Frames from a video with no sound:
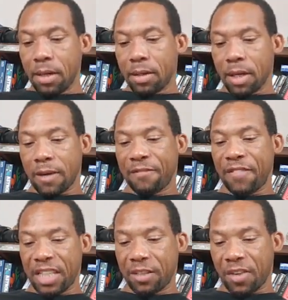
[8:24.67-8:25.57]
The
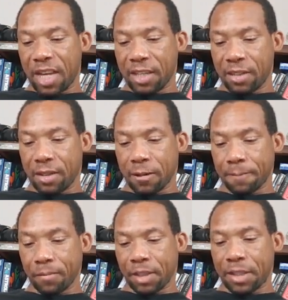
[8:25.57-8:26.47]
fixed phase
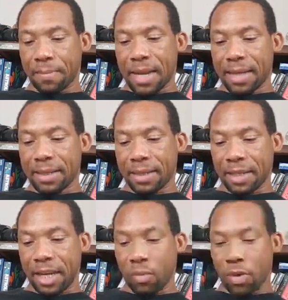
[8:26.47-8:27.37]
symbolizes
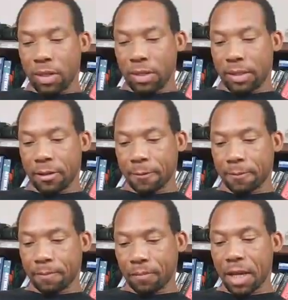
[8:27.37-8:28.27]
inwards,
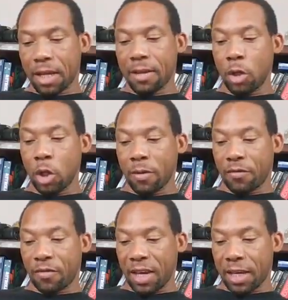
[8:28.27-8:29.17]
and the mutable
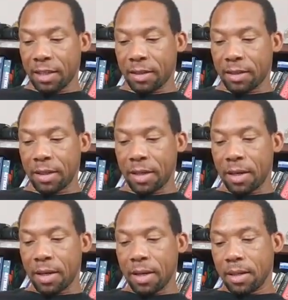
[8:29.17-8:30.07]
phase
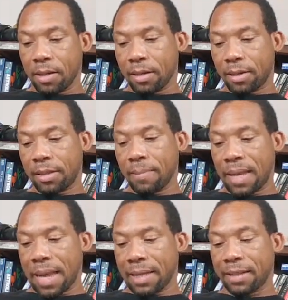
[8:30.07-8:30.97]

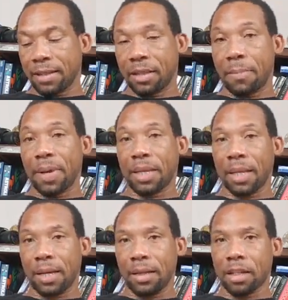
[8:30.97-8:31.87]
symbolizes
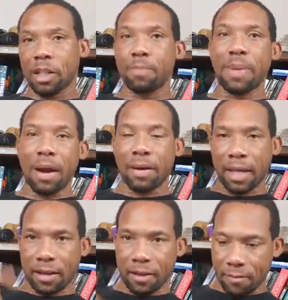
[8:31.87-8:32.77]
depicting the
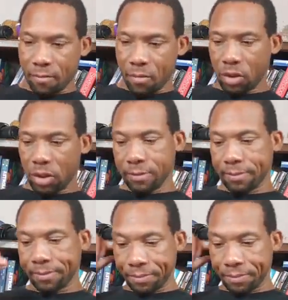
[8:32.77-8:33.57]
spiralic motion,